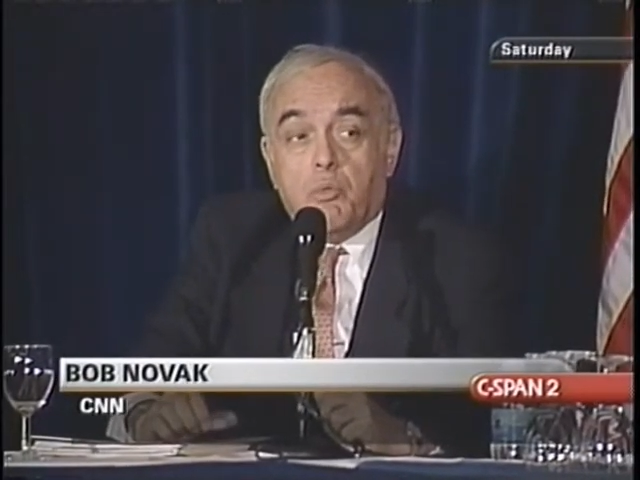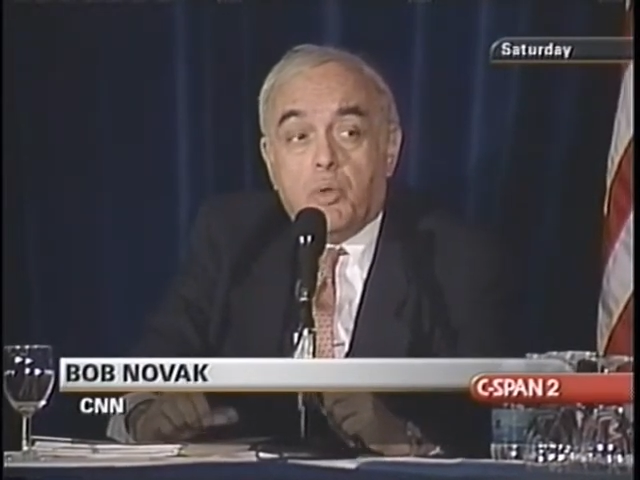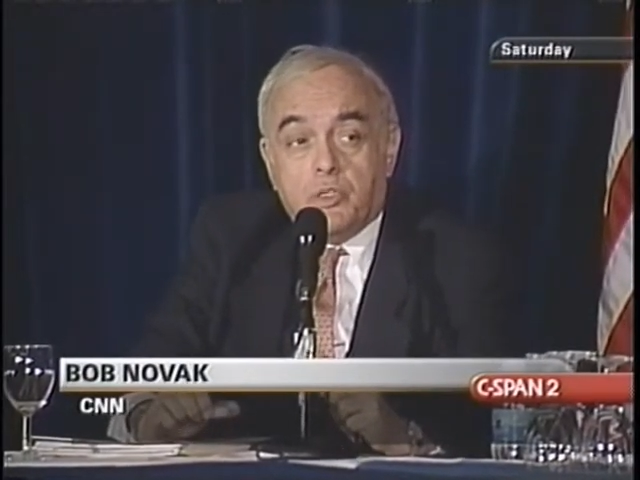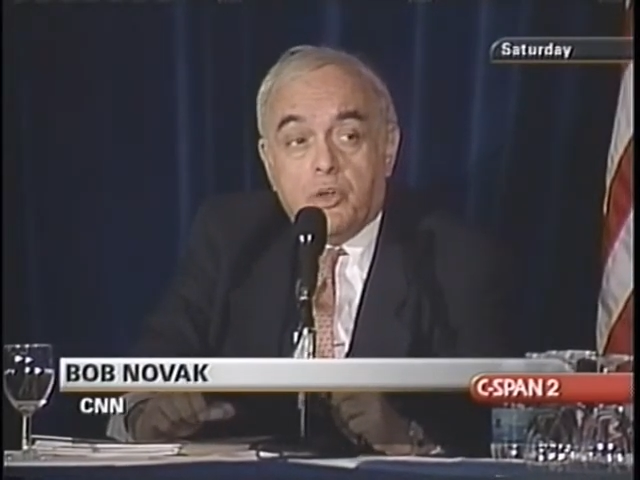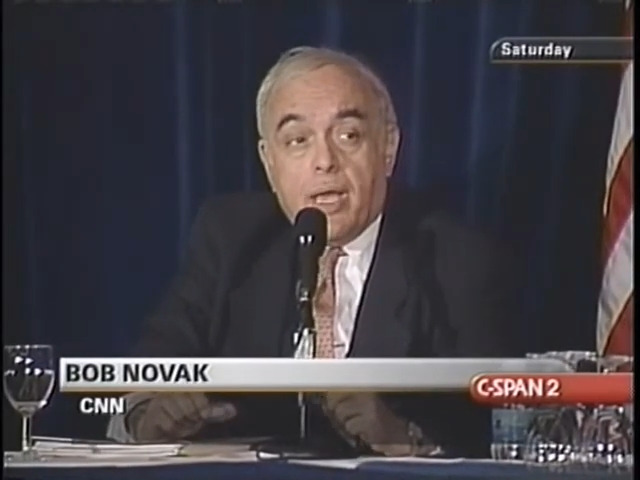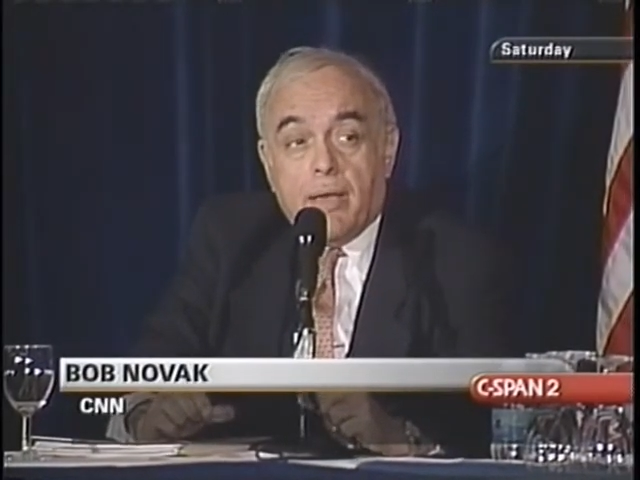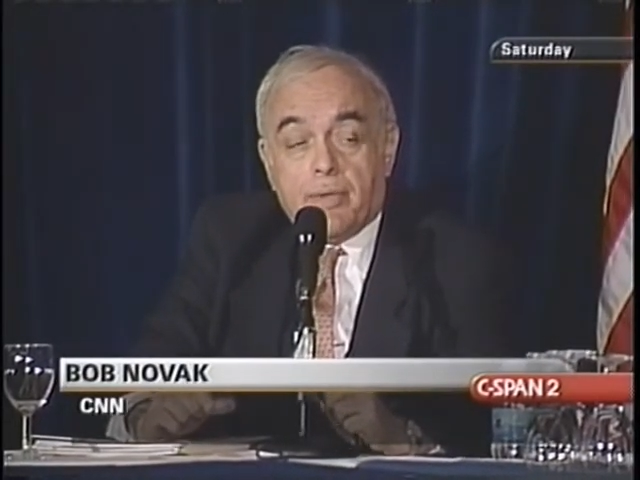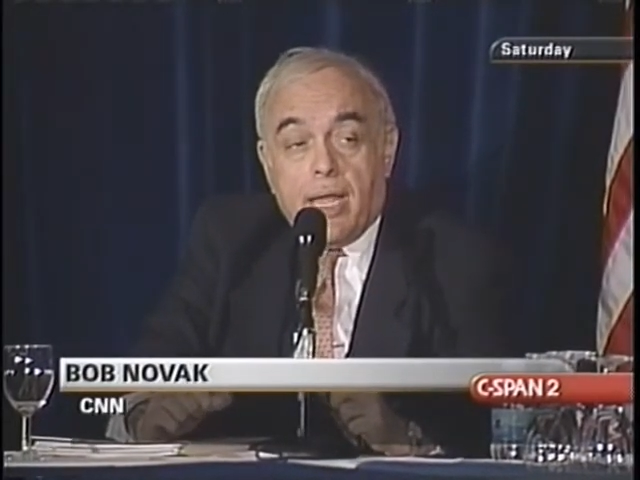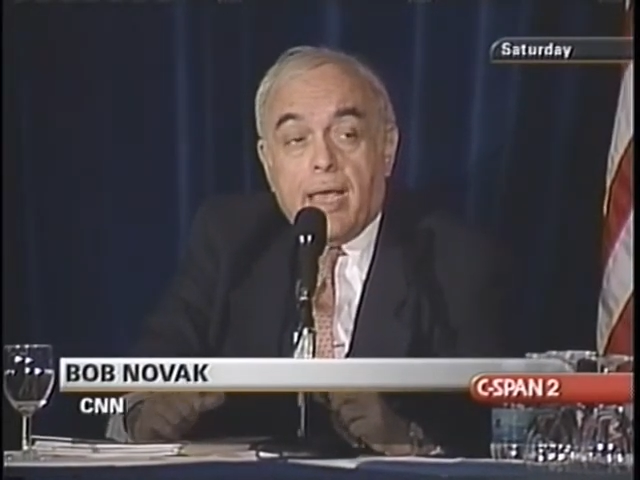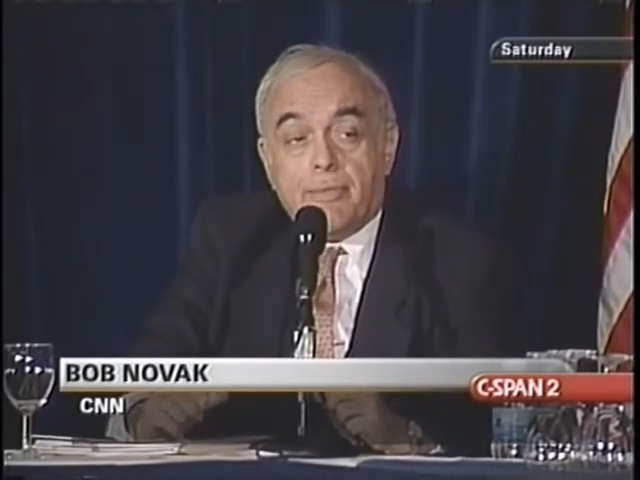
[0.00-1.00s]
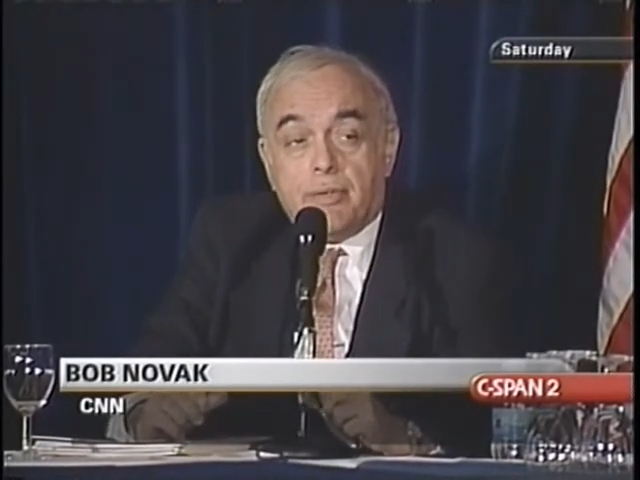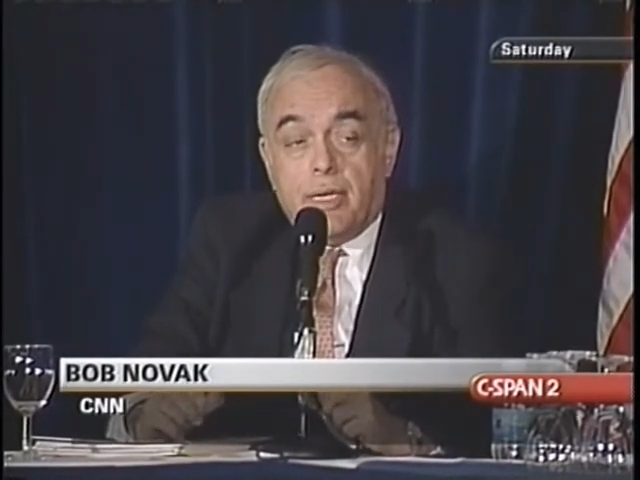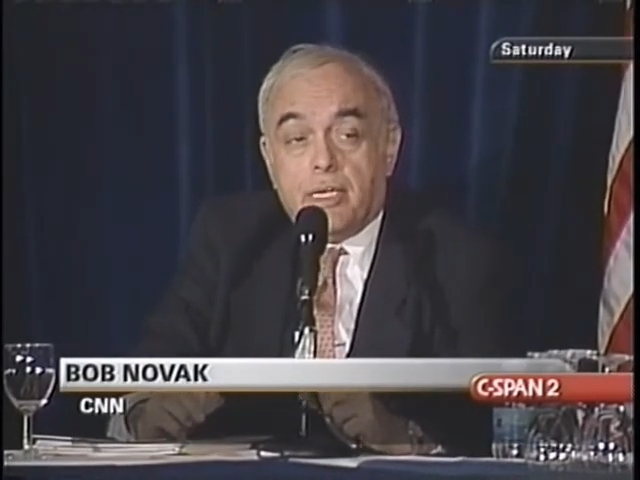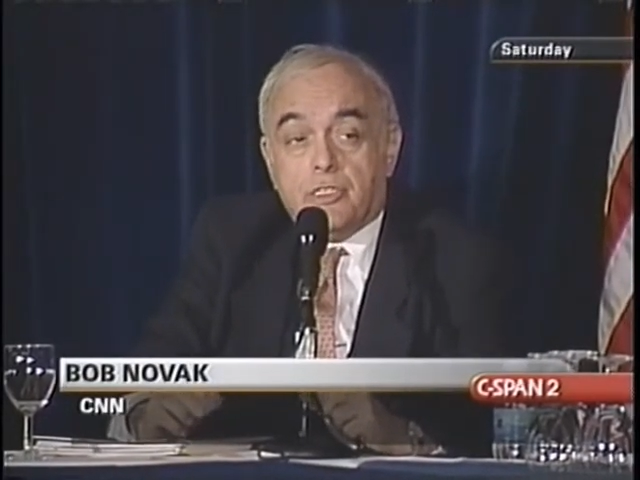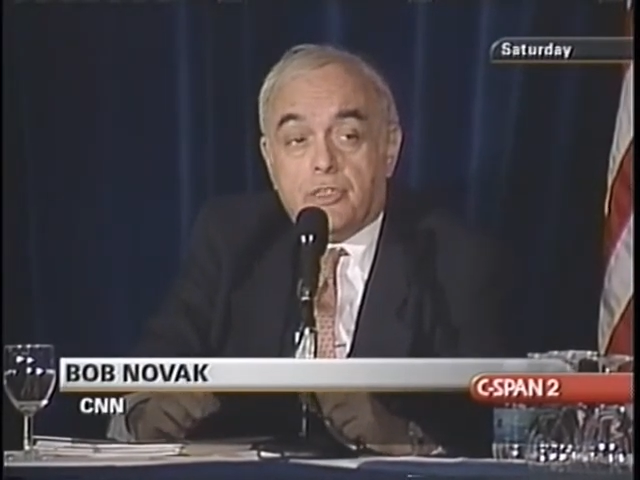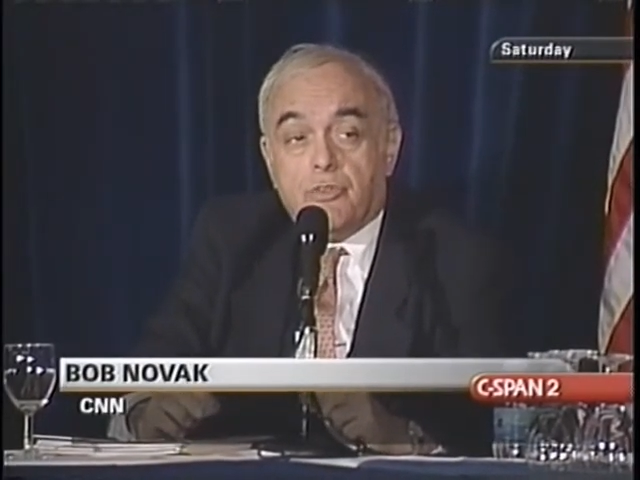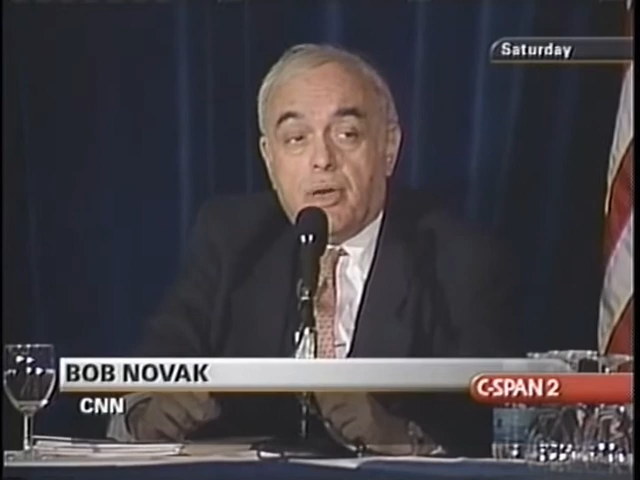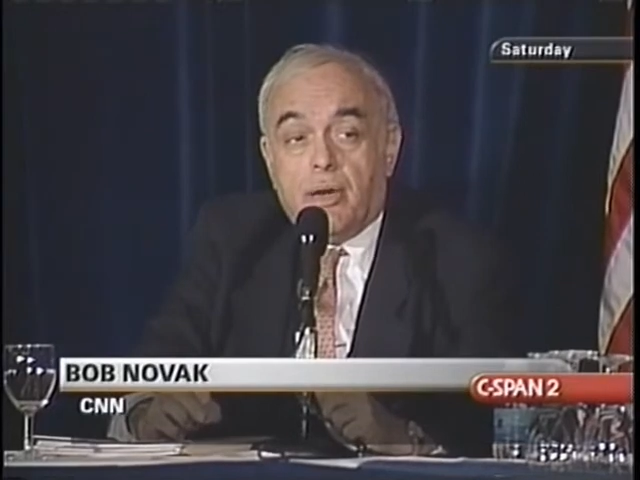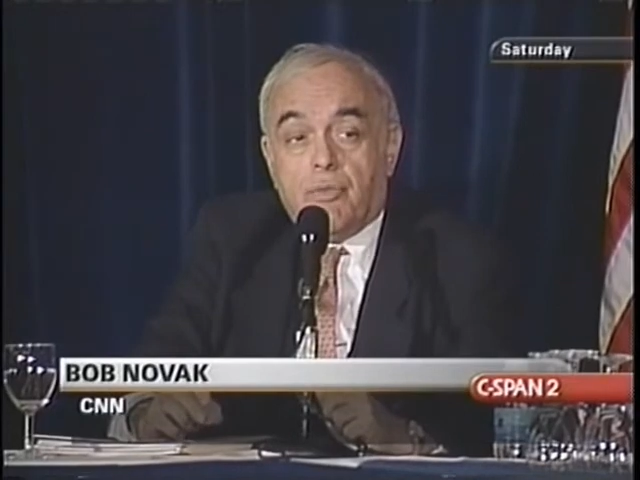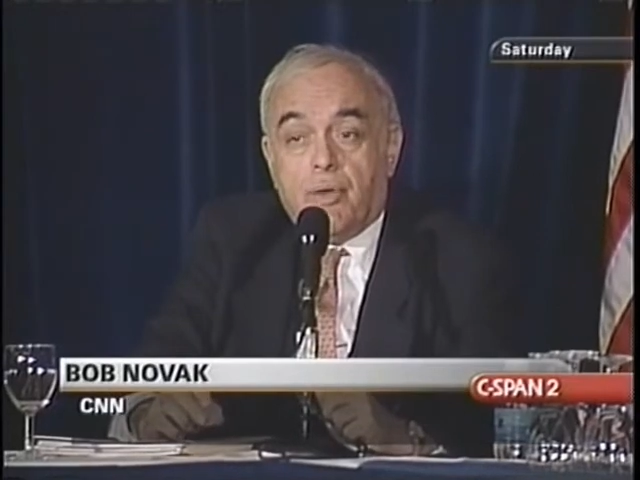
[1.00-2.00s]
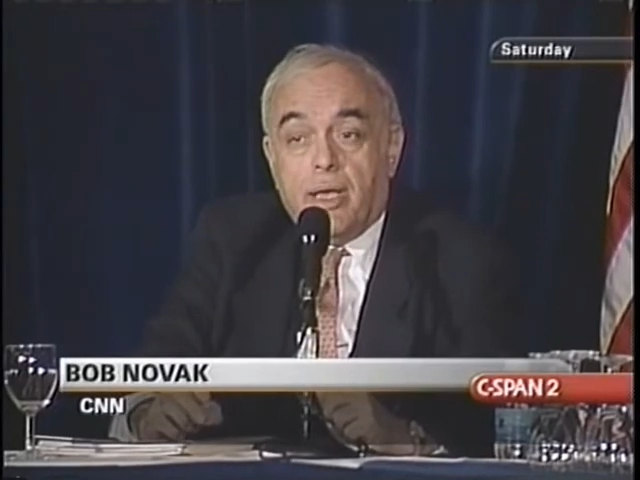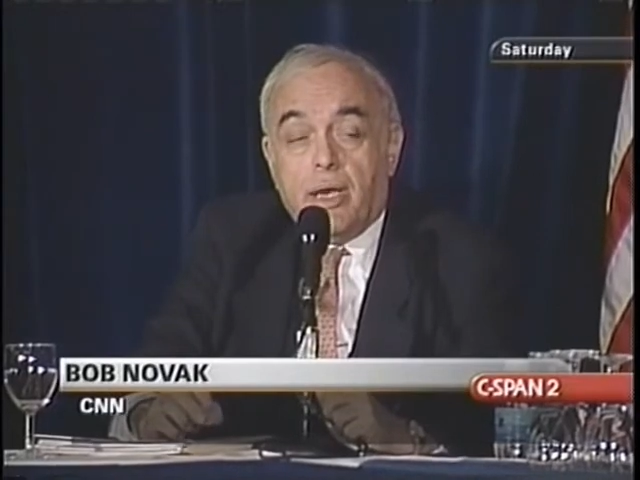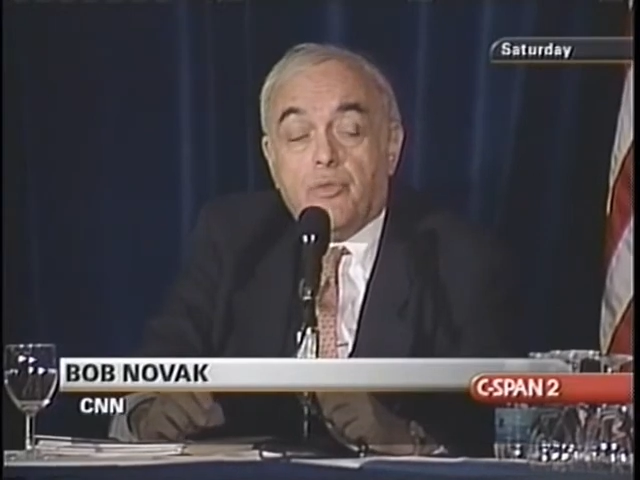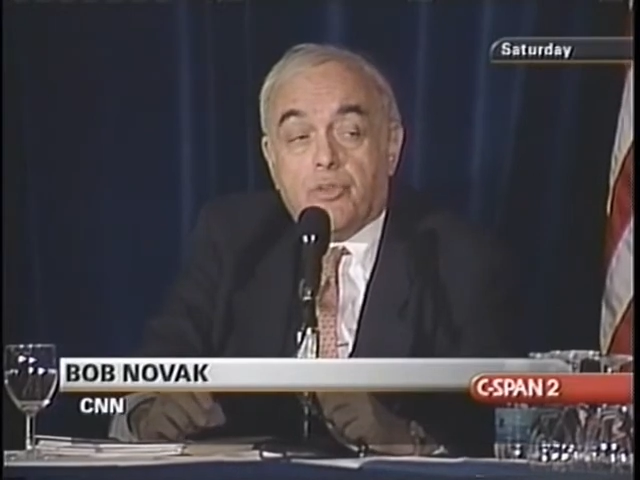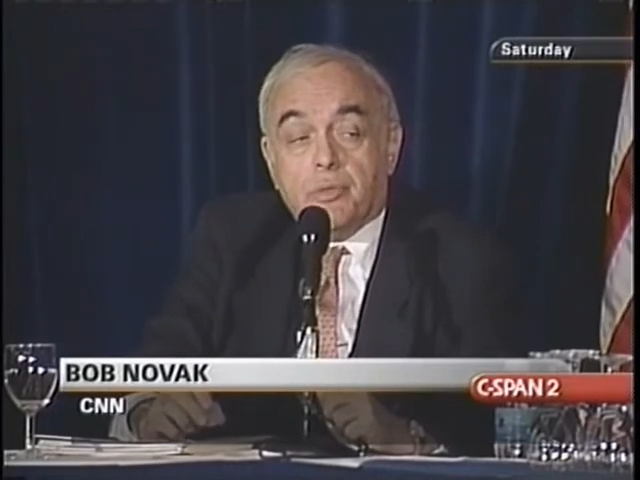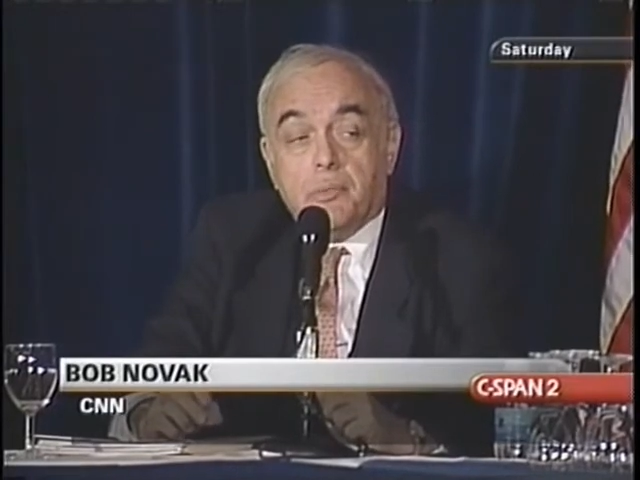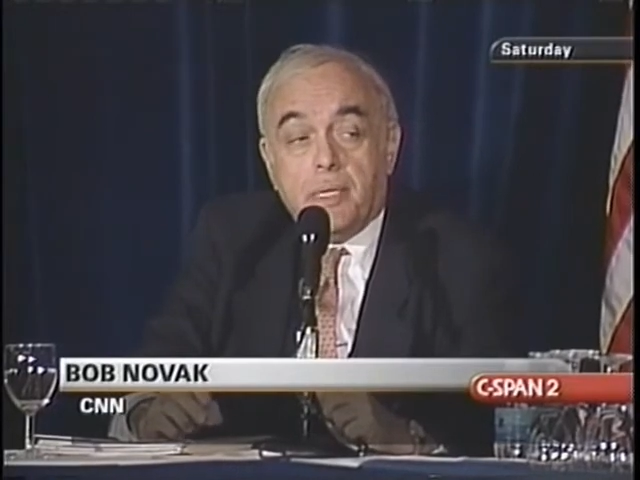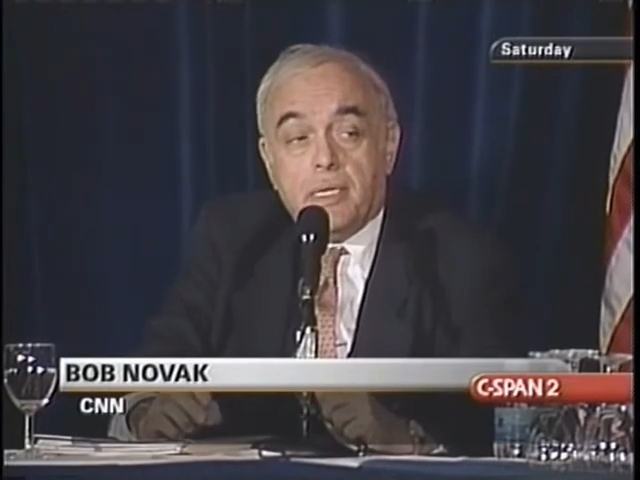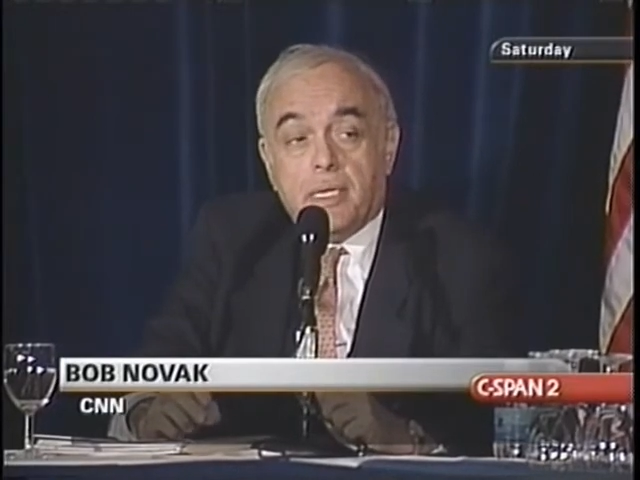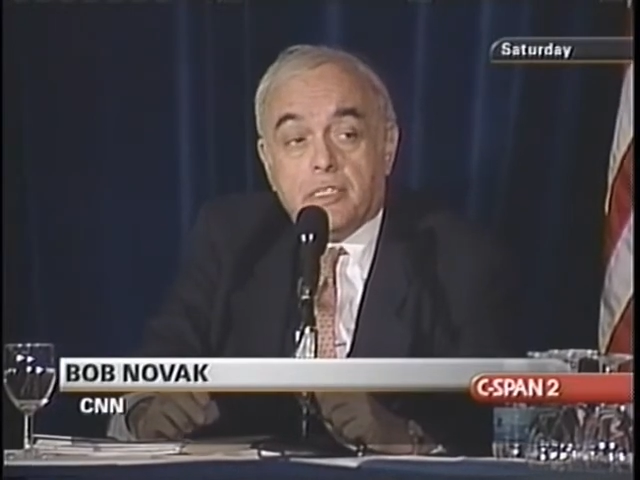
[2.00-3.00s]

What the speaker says: when you have an avalanche of help from the media,